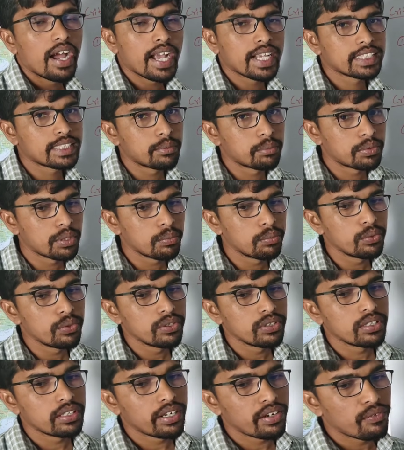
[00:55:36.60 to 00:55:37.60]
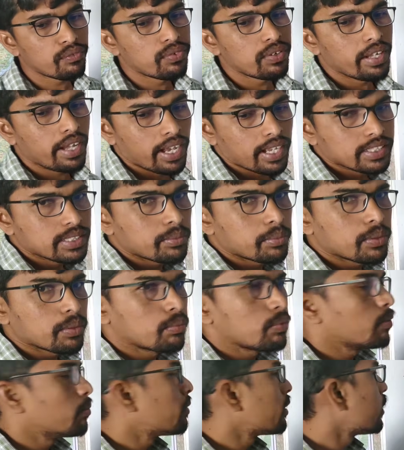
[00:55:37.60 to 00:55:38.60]
acceptable,
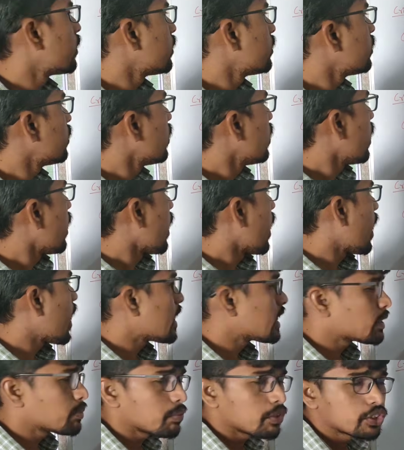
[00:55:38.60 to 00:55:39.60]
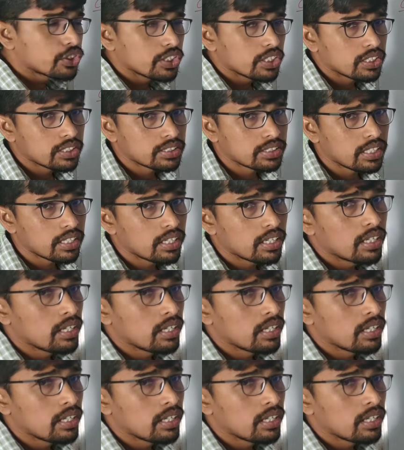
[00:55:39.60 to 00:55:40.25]
but as much as